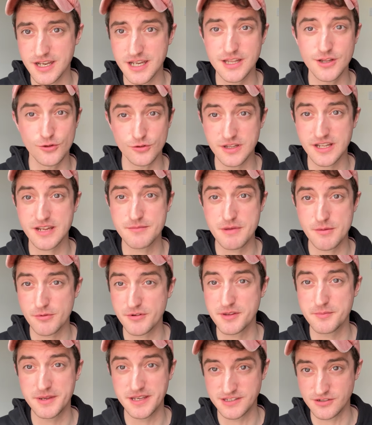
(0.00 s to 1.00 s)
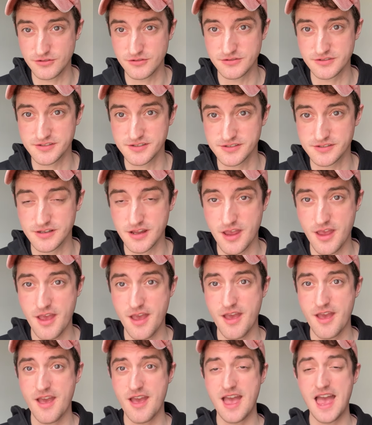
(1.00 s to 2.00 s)
look like a member of the Beatles
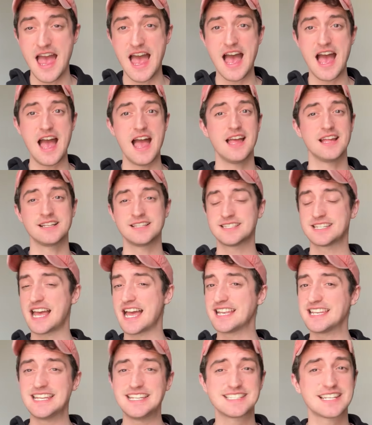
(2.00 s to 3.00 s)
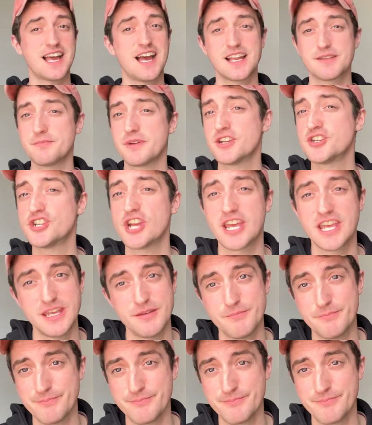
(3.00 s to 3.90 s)
and I need to hide my shame.